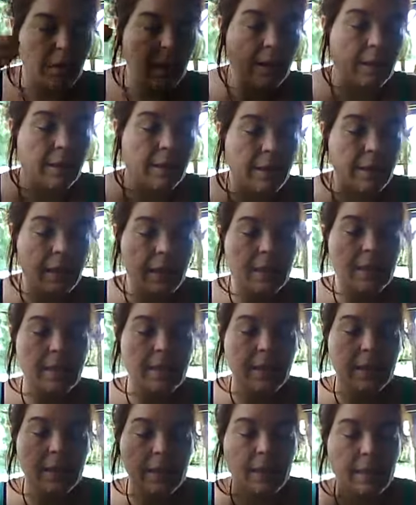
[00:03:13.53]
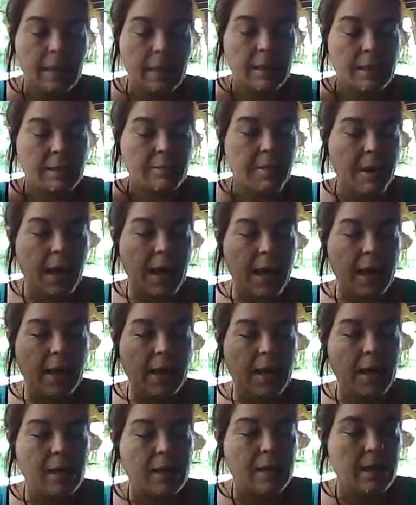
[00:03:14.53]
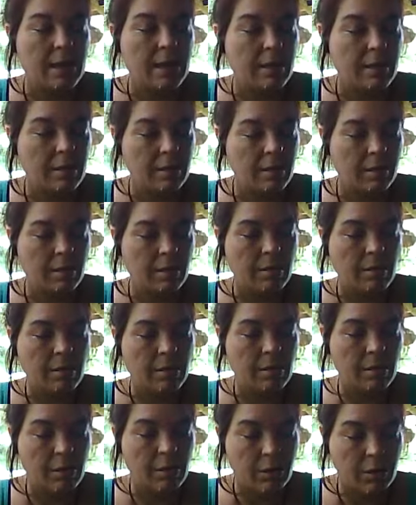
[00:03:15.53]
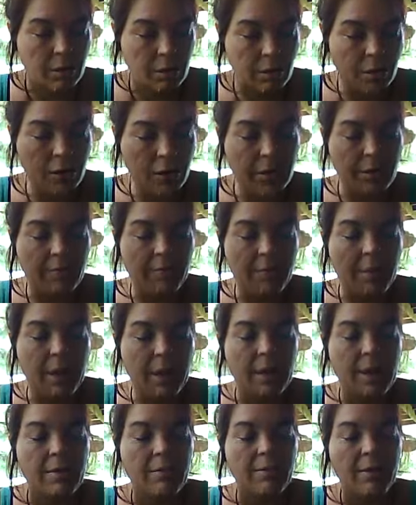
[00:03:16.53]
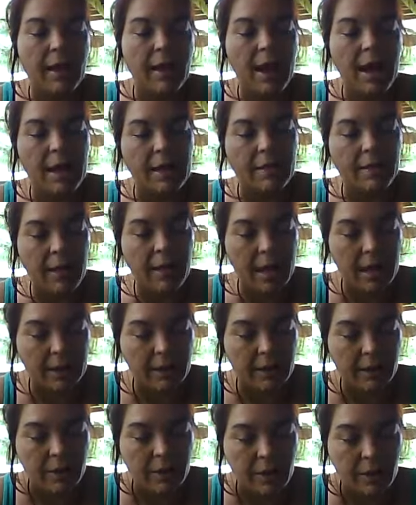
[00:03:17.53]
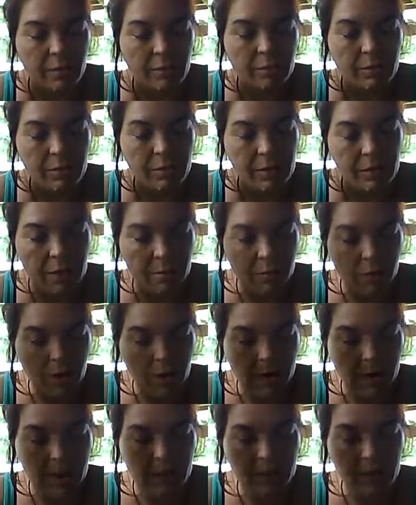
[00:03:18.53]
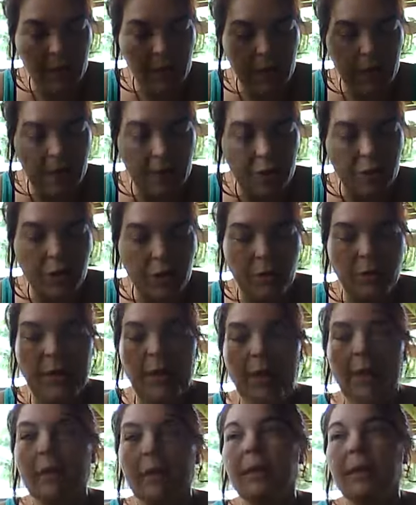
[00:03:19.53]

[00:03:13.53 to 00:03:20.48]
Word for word: this isn't as bad as it could have been if I had to go somewhere else and do it.